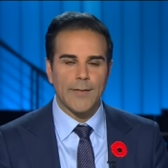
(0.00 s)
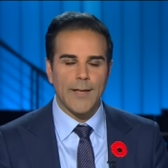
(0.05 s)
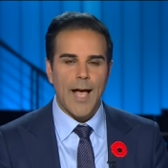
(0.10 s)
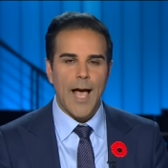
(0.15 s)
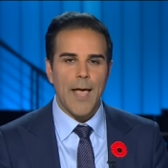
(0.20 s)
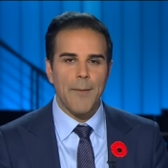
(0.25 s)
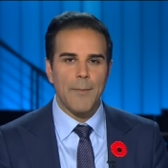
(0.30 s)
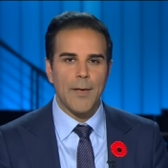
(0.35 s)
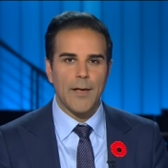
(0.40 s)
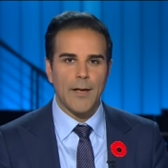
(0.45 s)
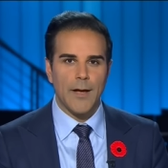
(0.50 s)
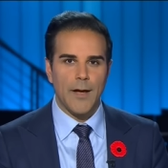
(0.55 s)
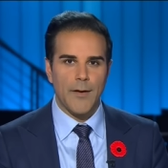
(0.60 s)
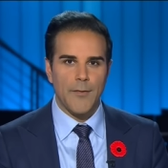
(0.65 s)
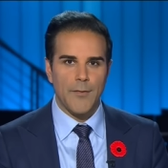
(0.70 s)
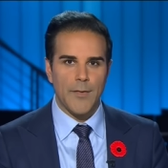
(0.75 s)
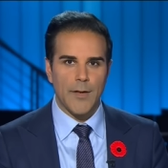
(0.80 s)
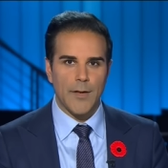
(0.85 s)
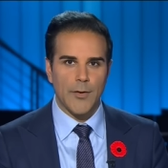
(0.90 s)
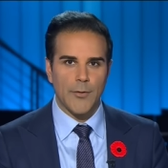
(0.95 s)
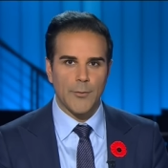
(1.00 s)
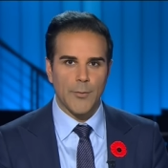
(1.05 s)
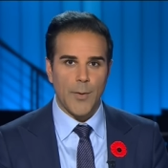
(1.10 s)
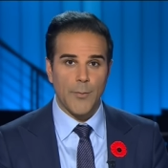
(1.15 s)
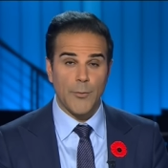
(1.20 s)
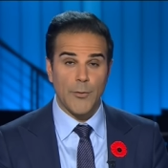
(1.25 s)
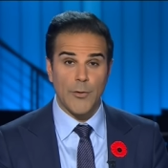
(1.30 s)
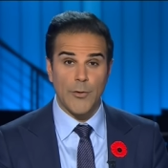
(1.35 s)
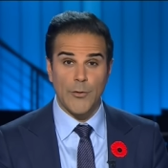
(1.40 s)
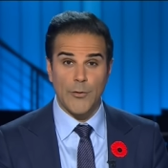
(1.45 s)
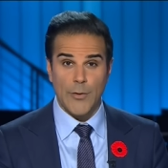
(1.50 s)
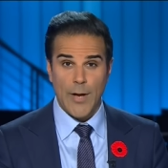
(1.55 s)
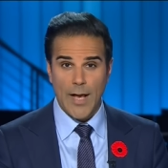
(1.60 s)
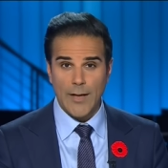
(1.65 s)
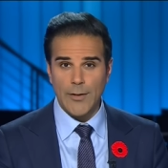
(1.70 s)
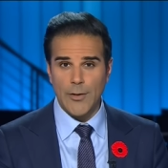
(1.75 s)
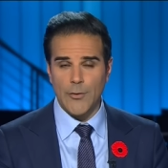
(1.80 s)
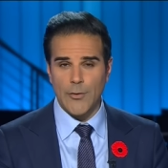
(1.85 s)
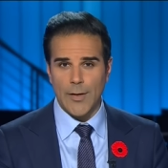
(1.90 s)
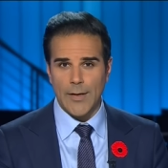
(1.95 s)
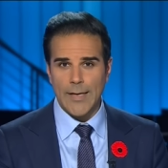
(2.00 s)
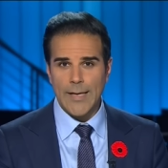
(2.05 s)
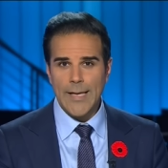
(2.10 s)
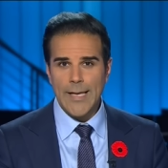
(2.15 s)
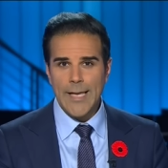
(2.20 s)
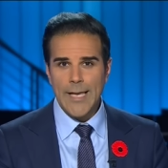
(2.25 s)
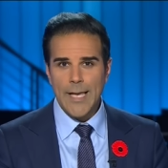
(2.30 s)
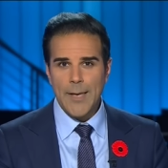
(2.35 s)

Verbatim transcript: timing of the disruption is challenging